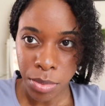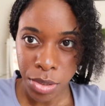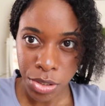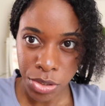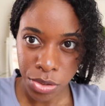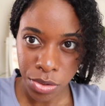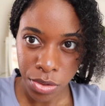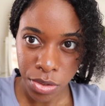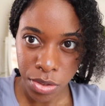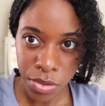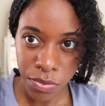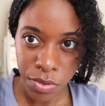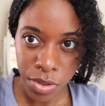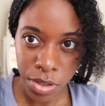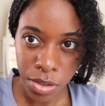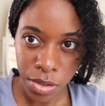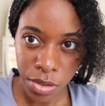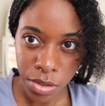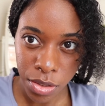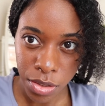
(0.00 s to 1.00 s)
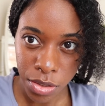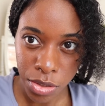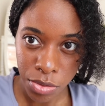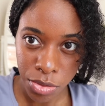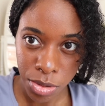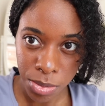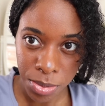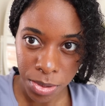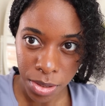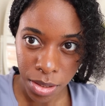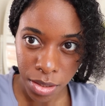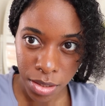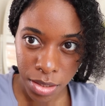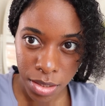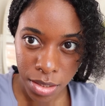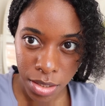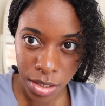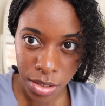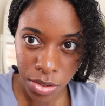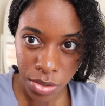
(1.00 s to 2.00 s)
Make sure this finger is gripping the
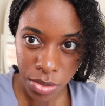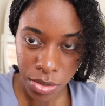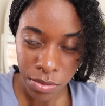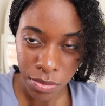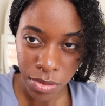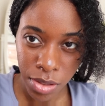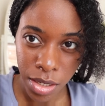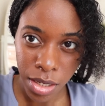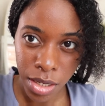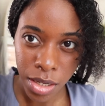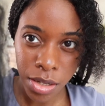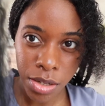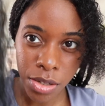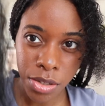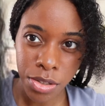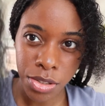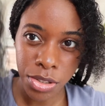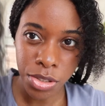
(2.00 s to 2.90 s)
center of the hair,